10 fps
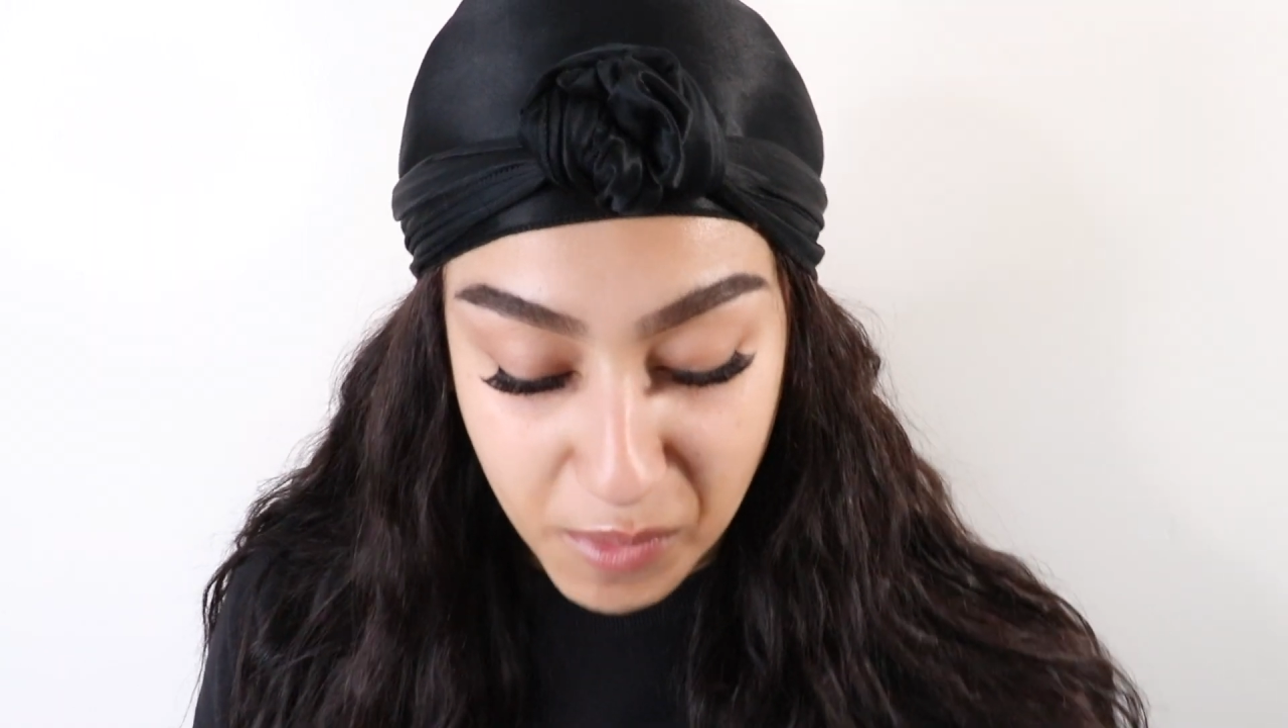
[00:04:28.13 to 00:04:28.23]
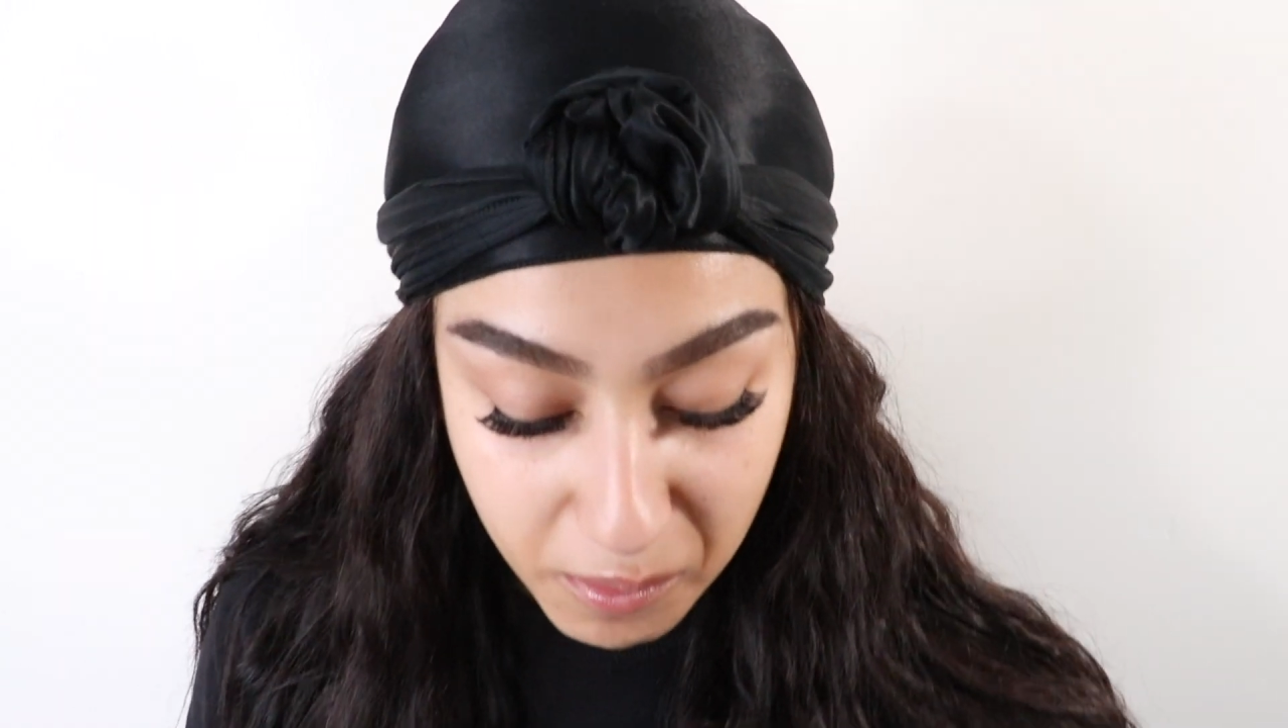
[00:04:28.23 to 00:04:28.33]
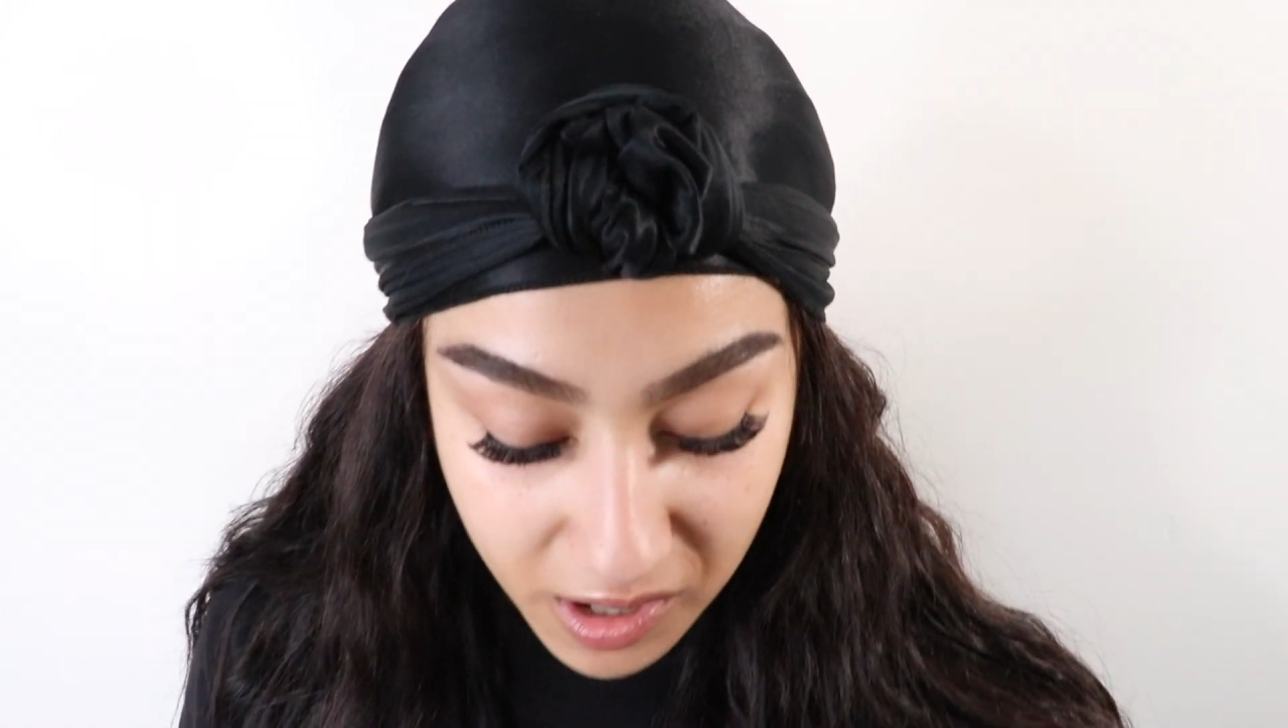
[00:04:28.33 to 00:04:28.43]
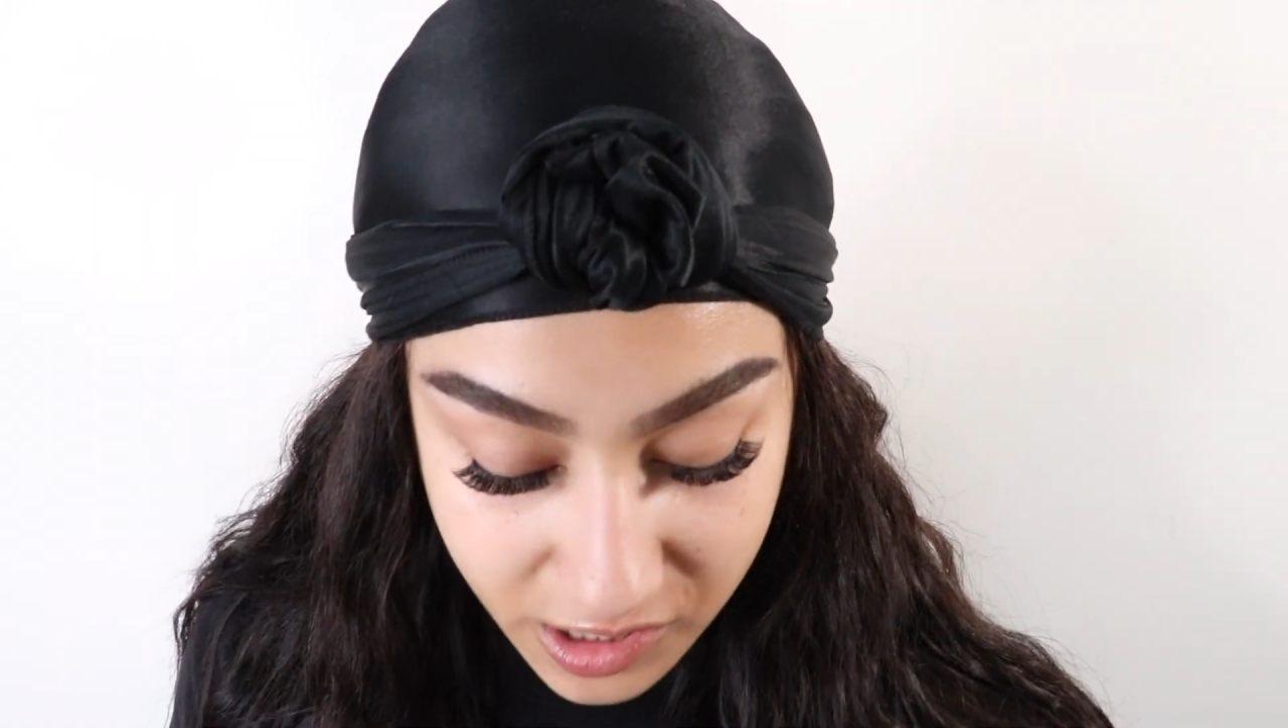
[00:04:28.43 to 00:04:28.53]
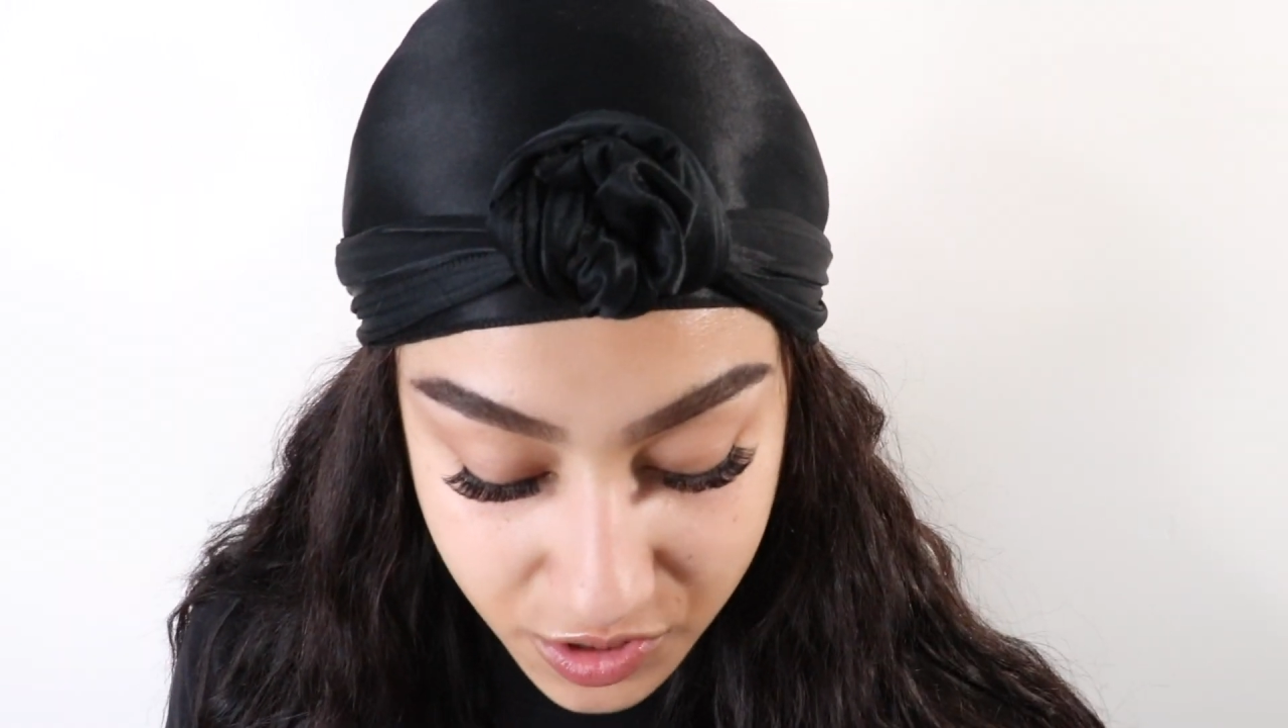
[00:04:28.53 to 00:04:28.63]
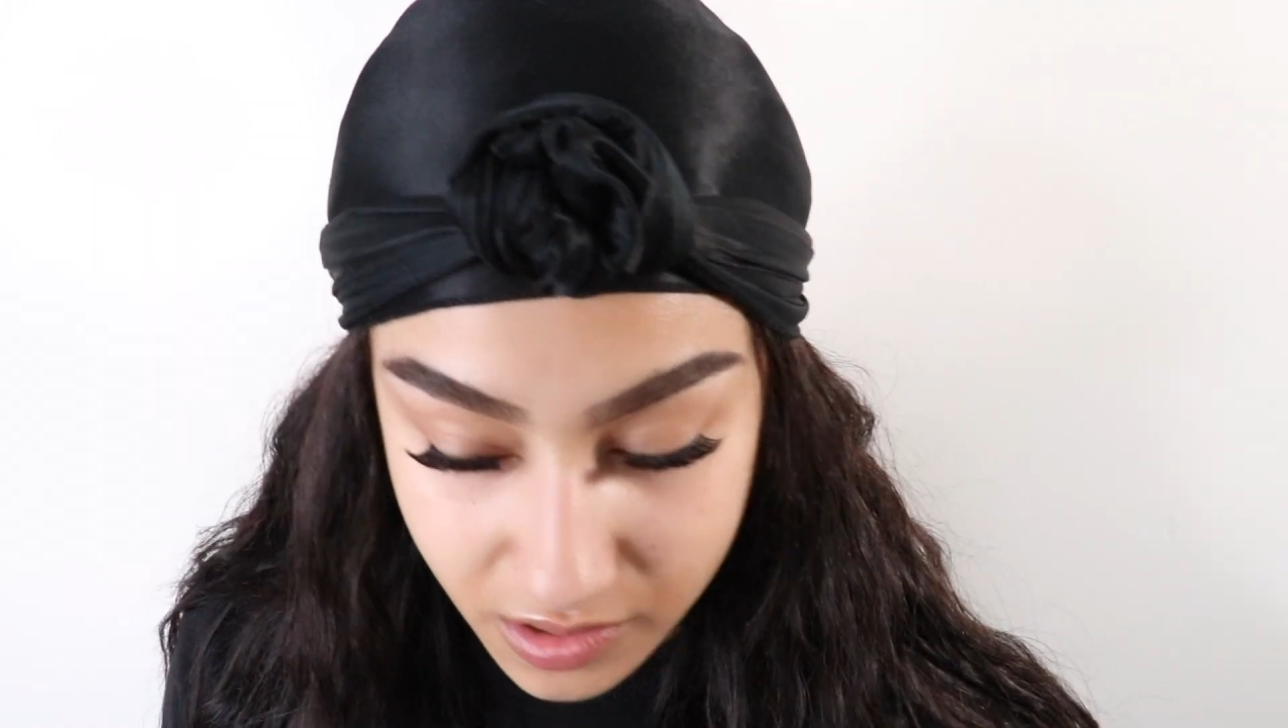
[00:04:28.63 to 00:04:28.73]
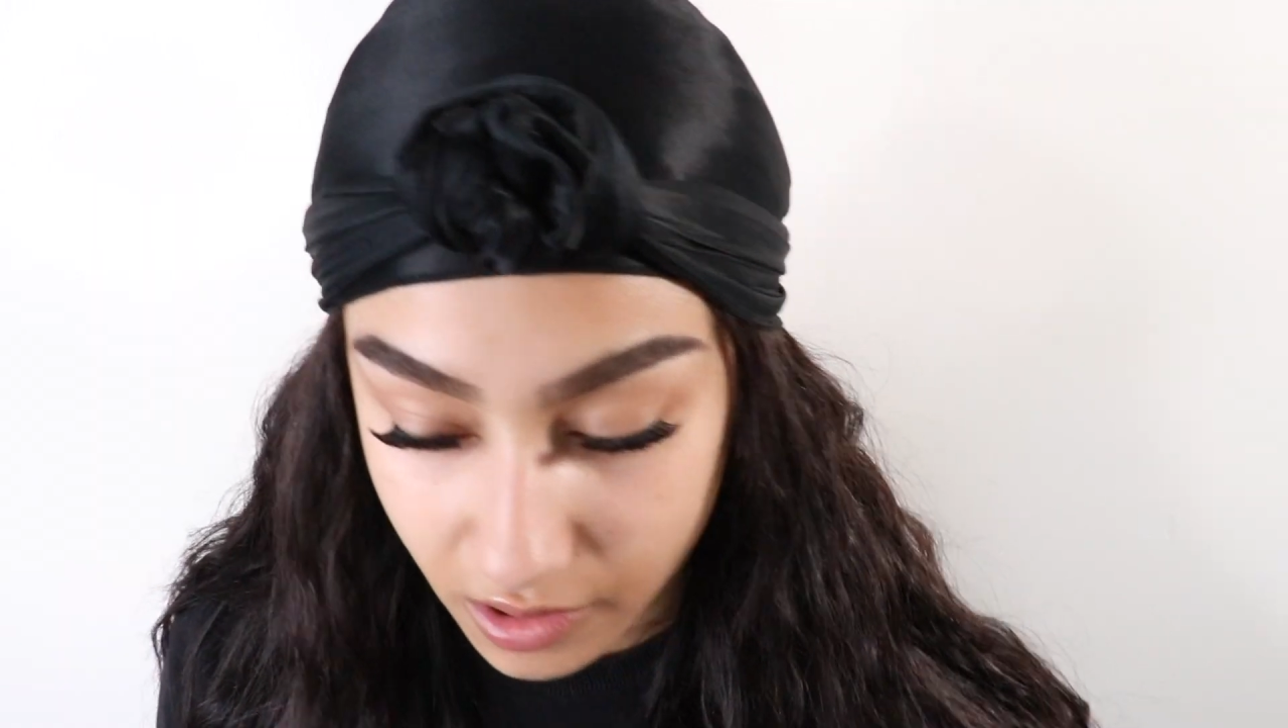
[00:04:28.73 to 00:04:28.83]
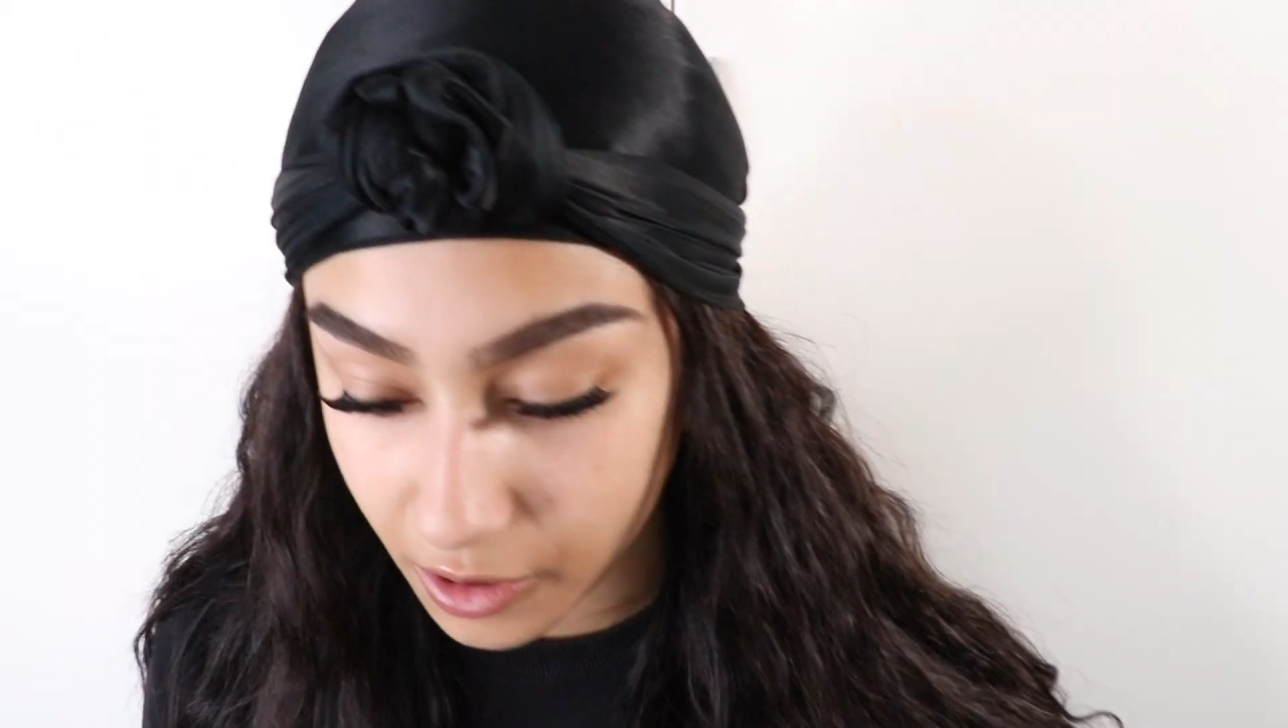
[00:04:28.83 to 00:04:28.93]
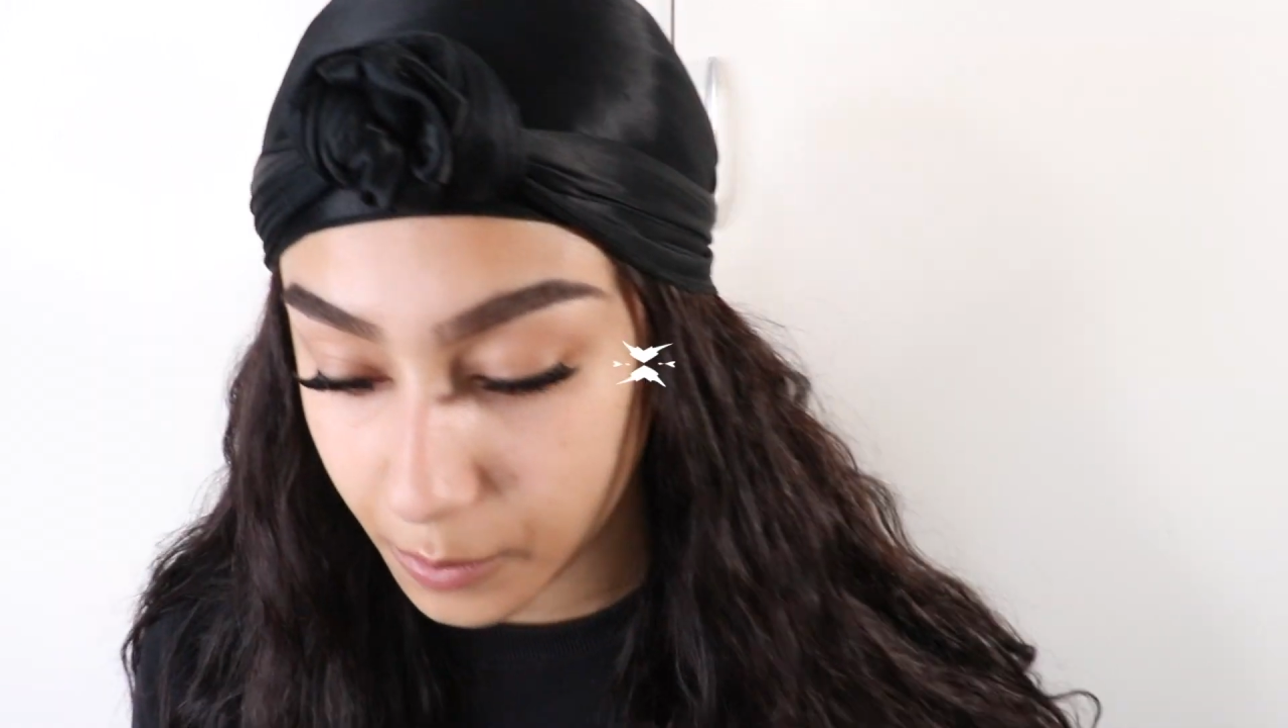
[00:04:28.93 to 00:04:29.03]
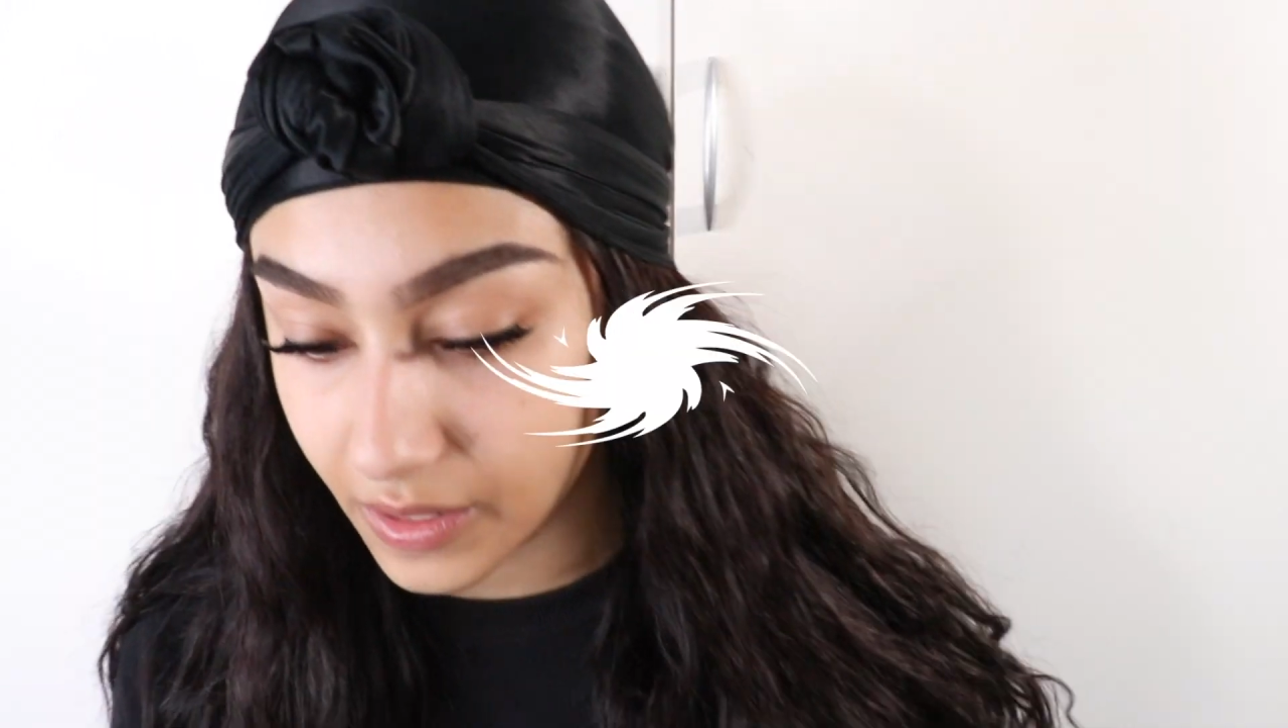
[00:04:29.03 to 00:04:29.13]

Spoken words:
my microscope.